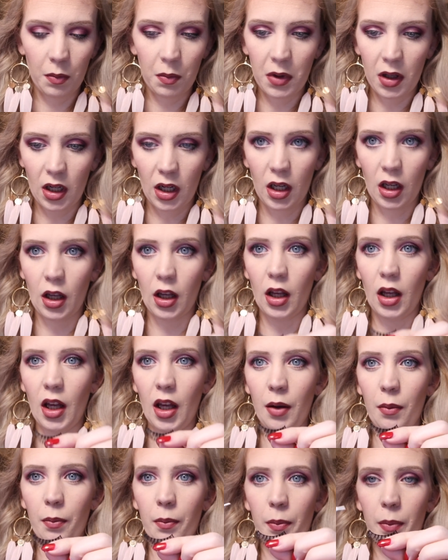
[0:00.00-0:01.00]
I'm
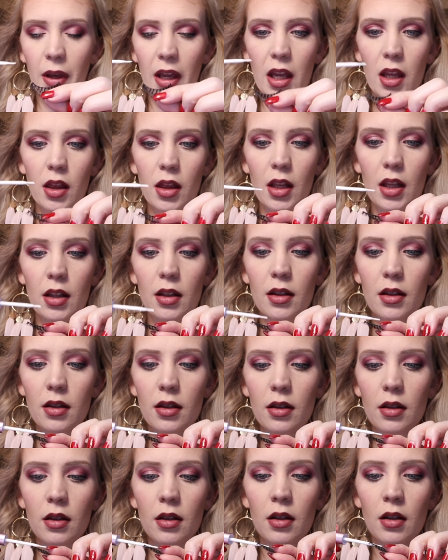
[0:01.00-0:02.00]
gonna paint
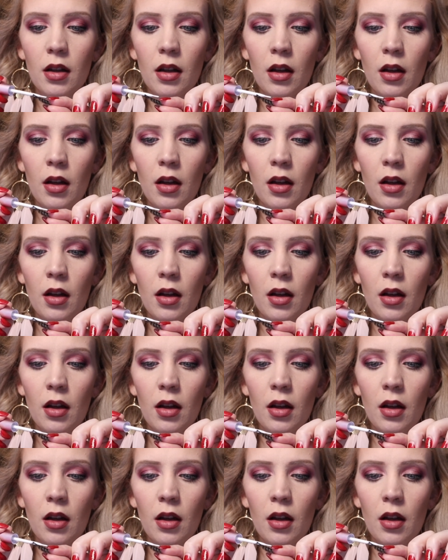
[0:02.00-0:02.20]
this